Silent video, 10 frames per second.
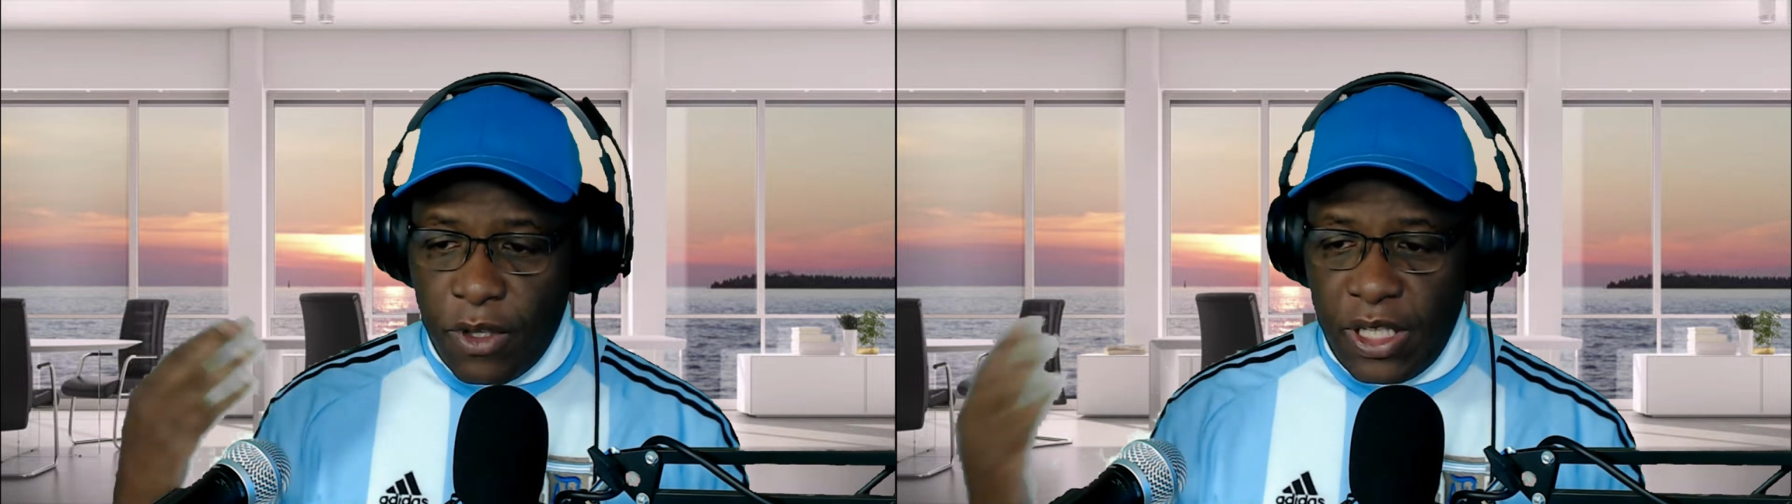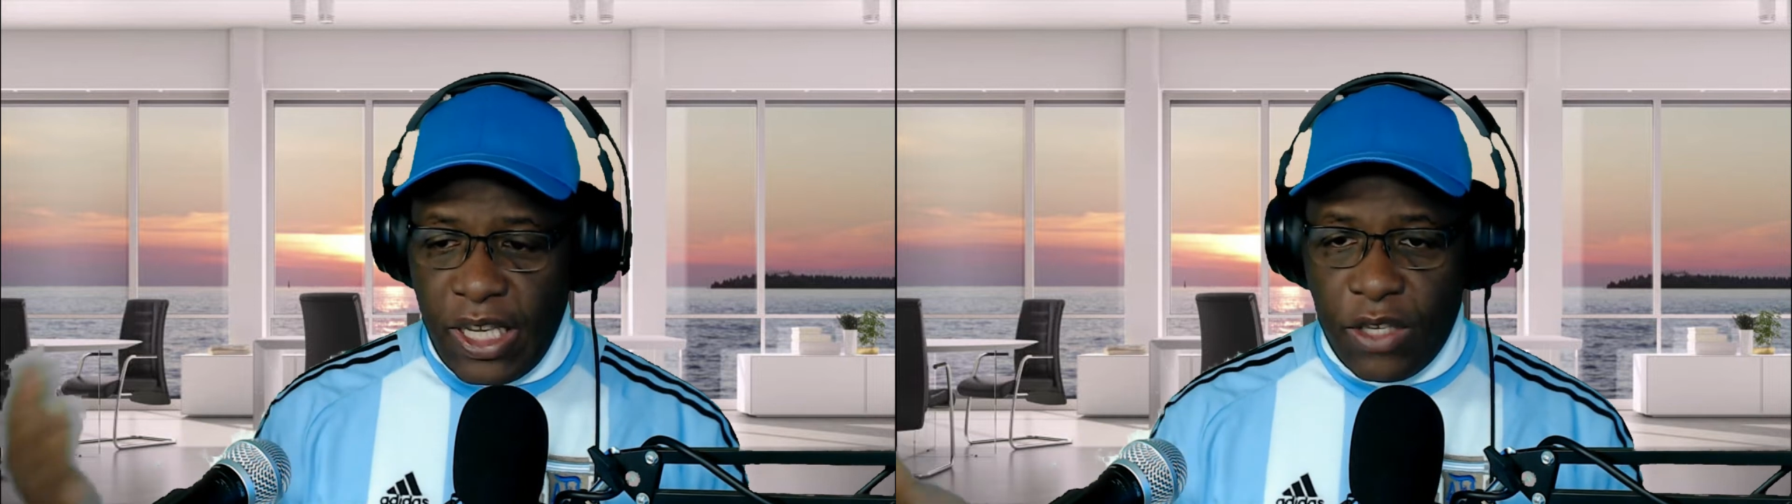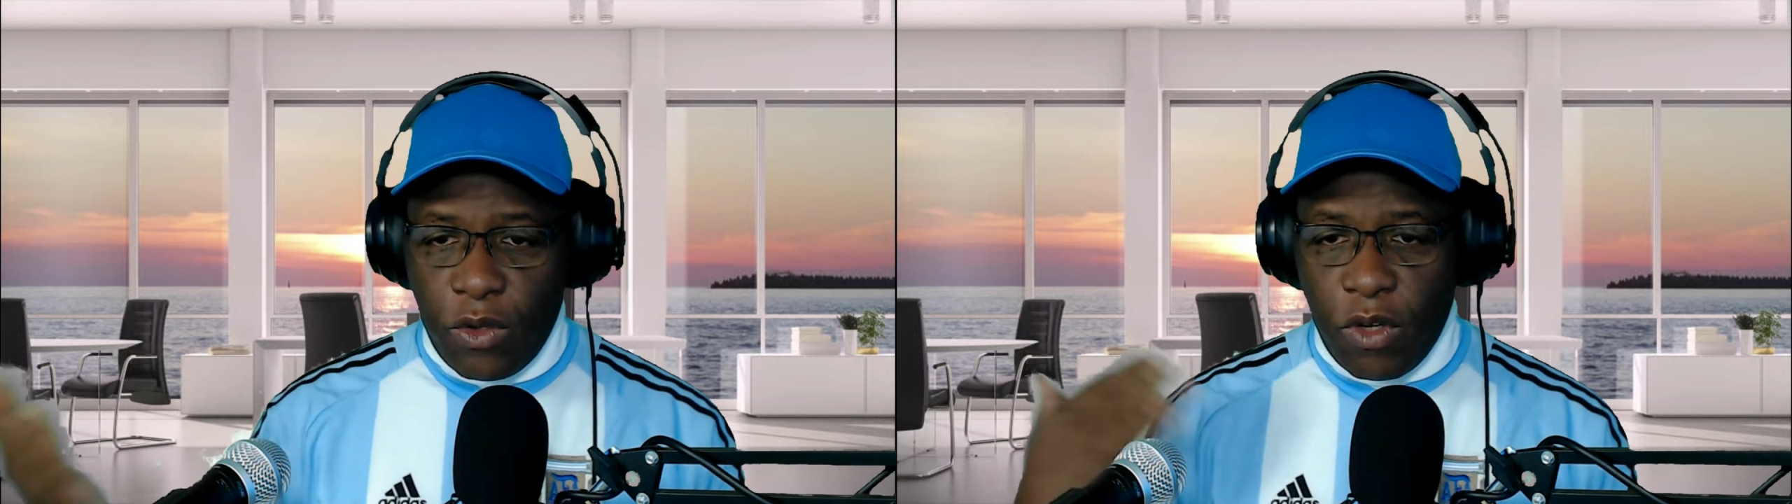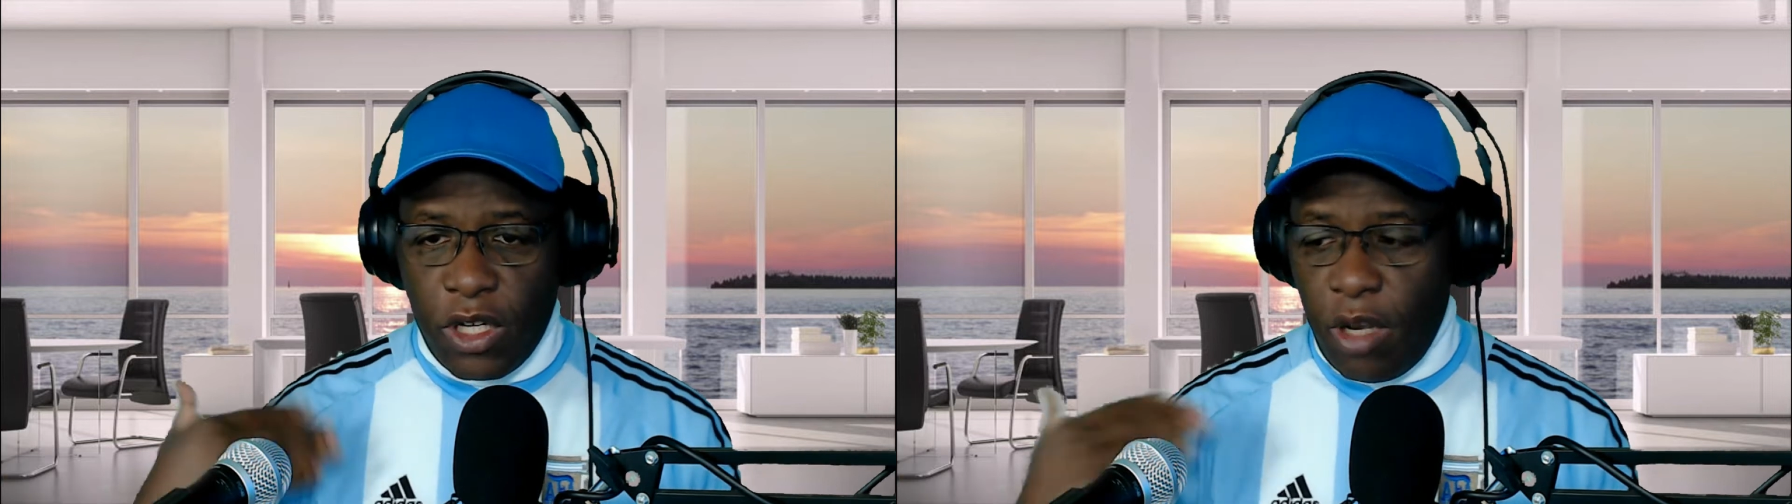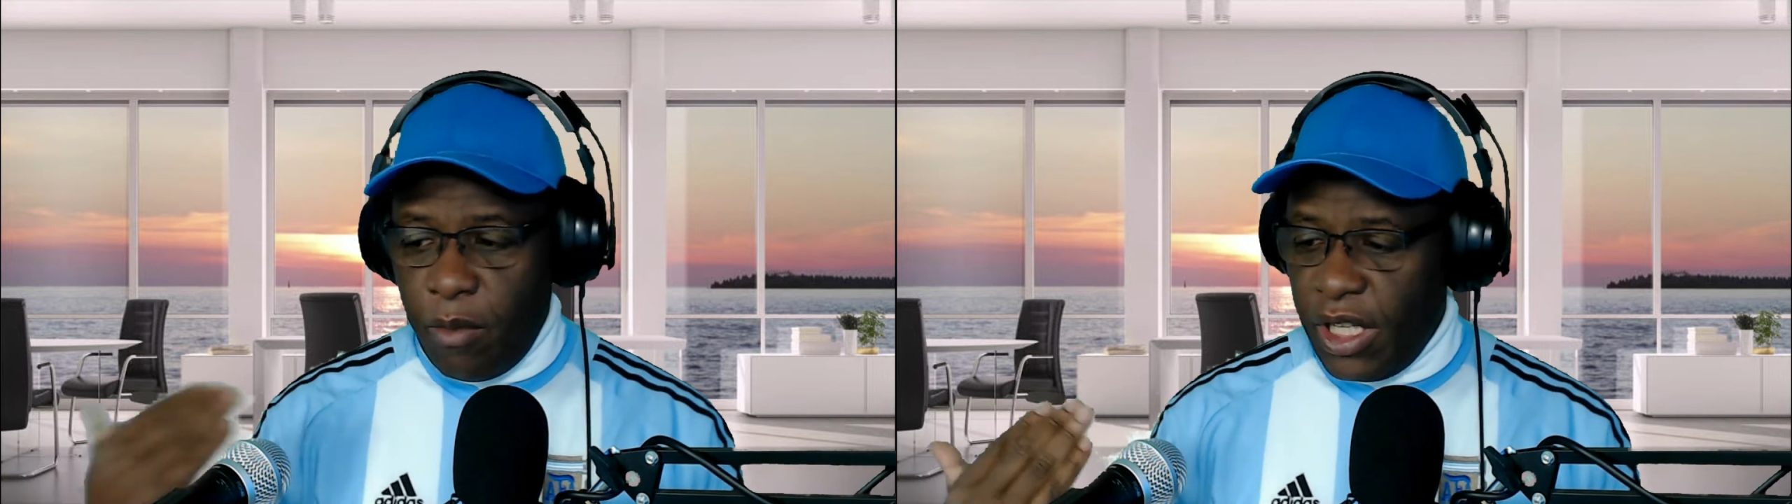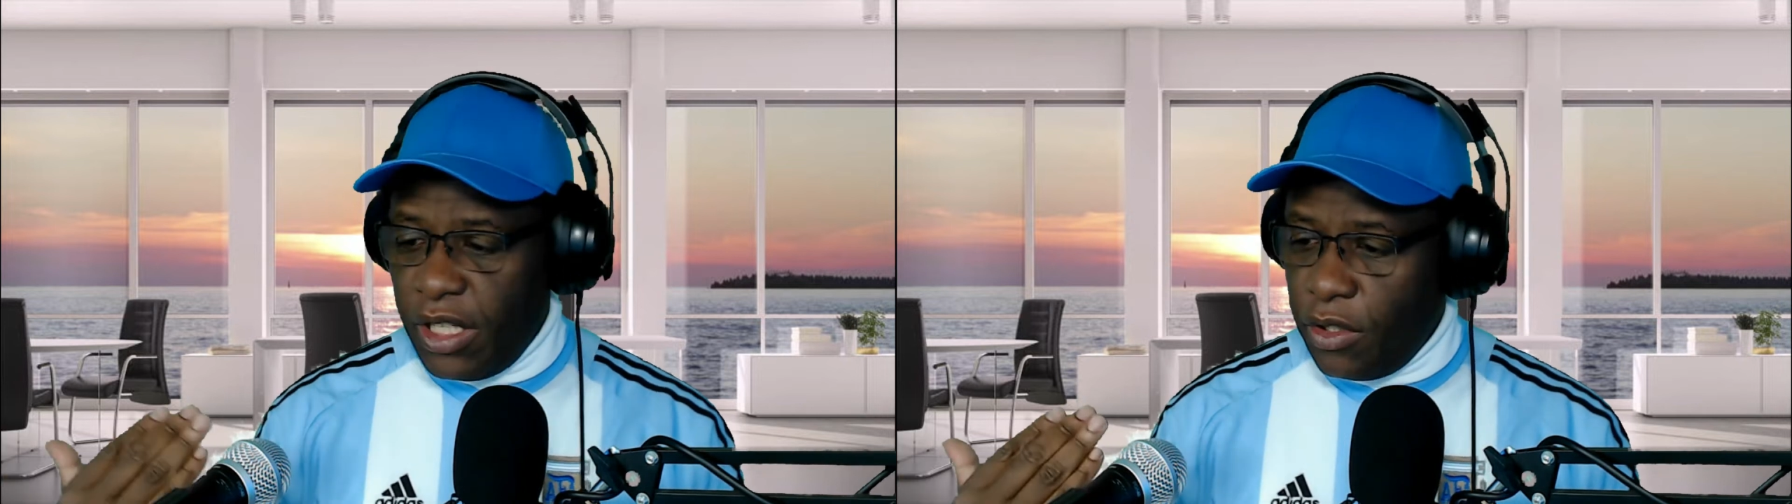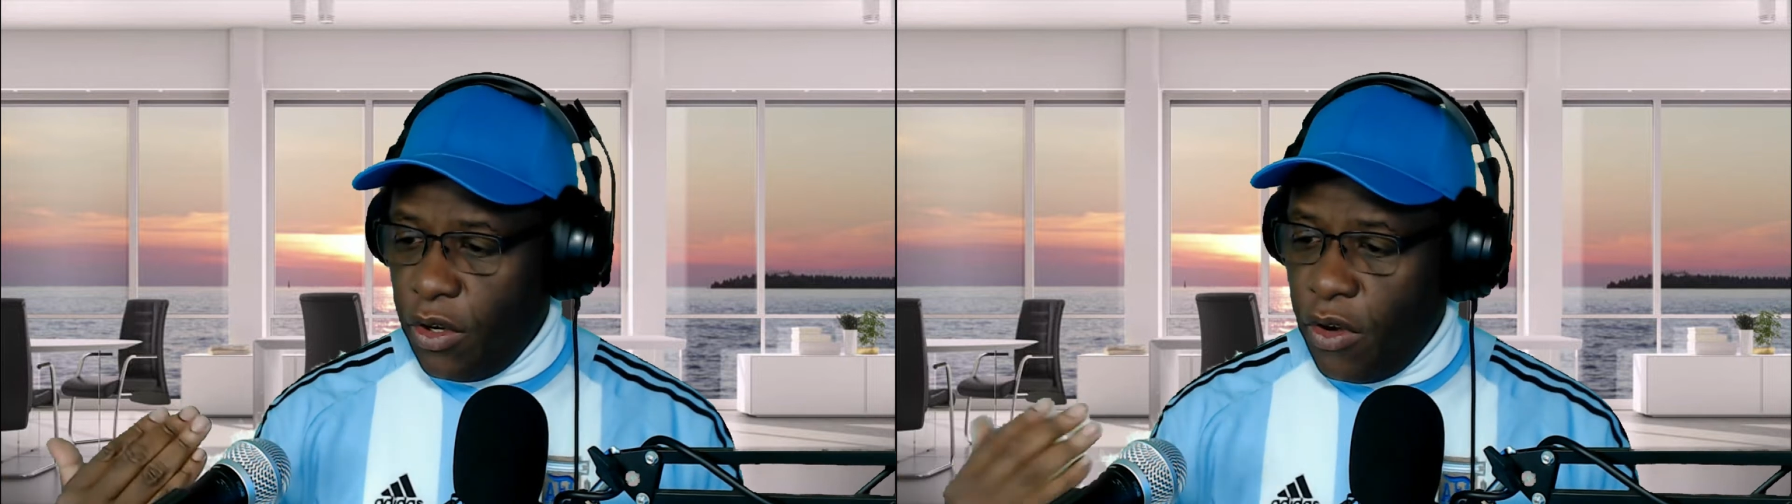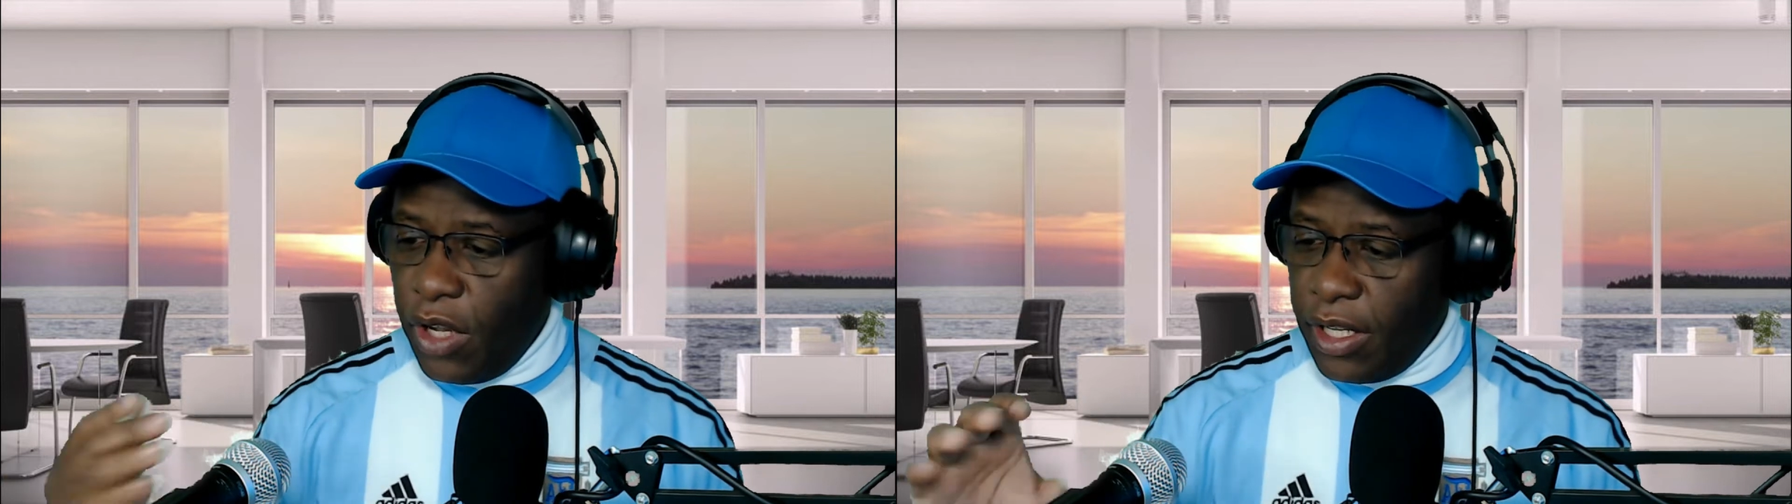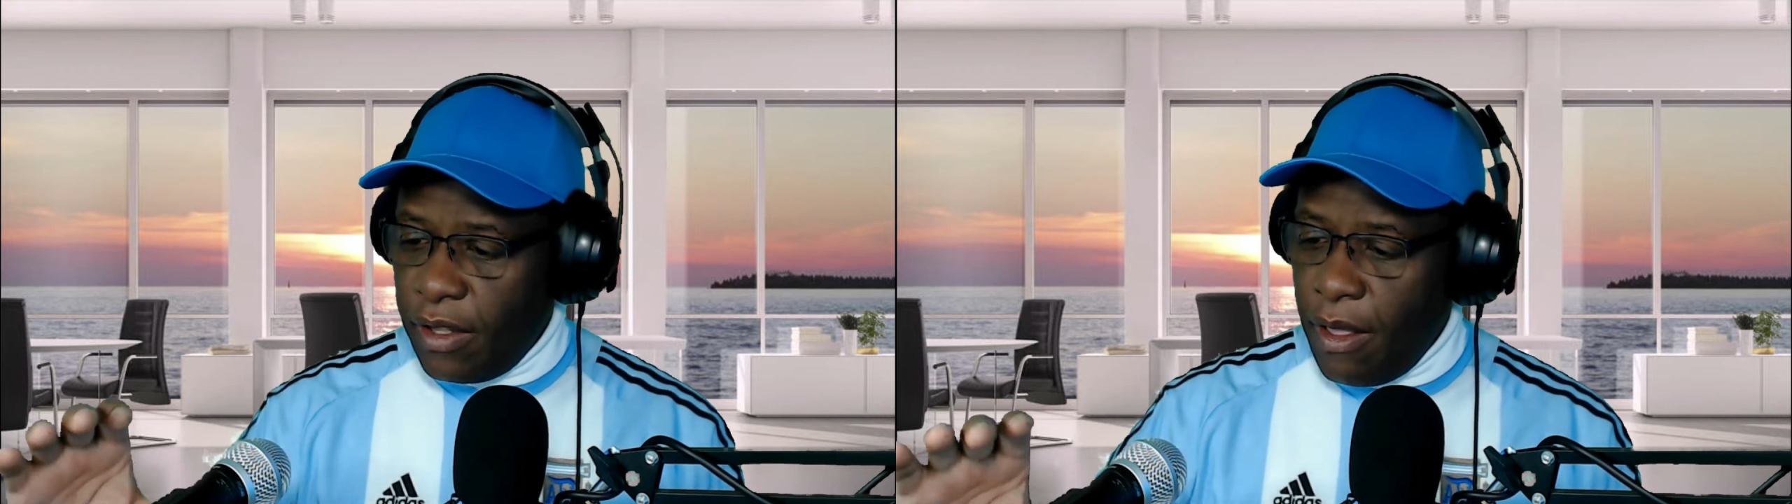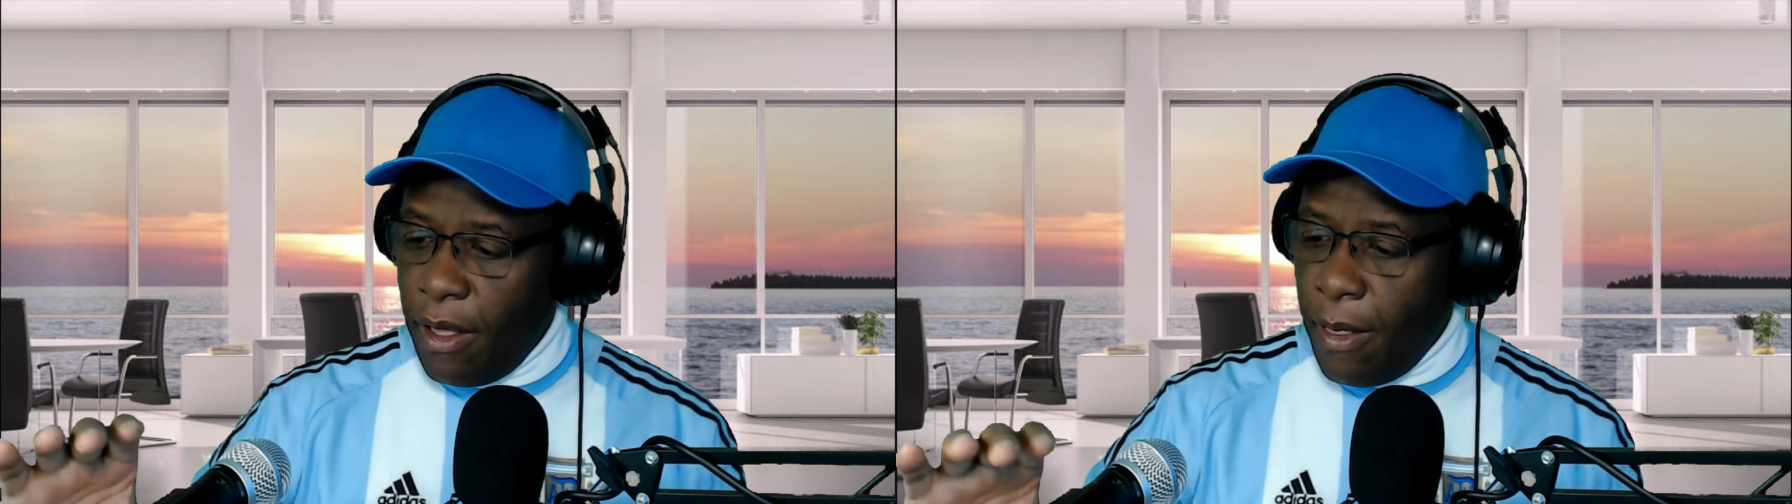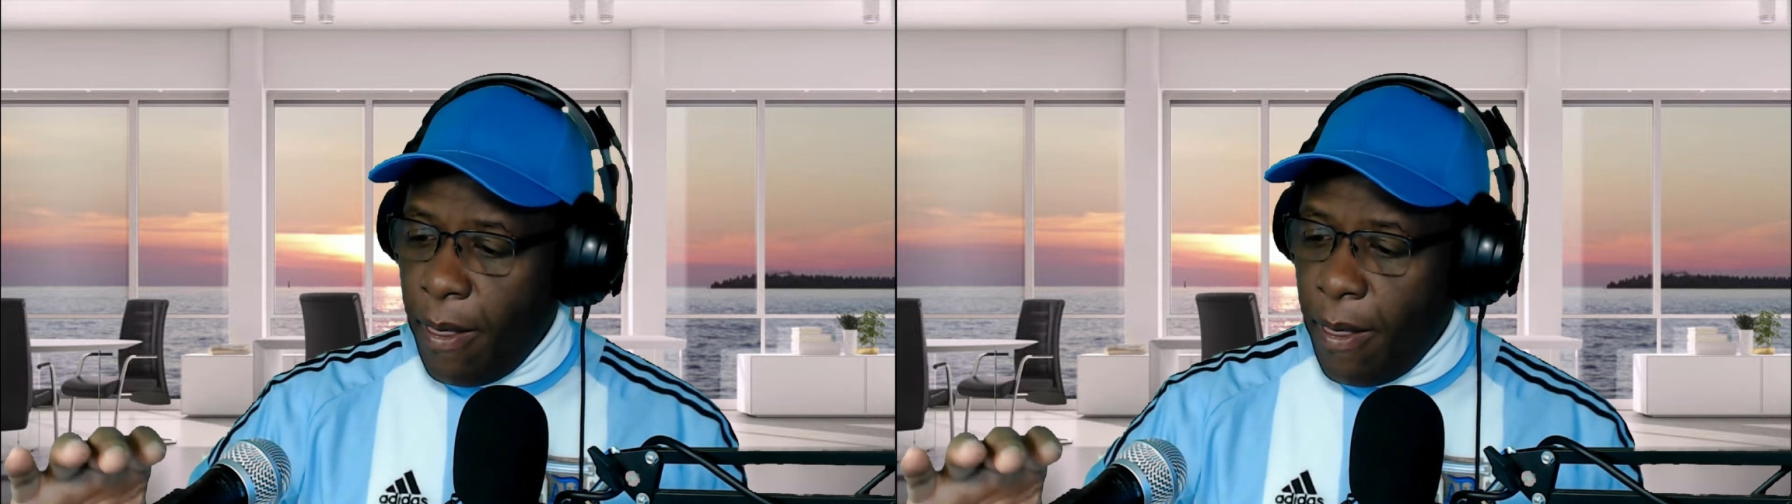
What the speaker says: For the guests who are coming and going,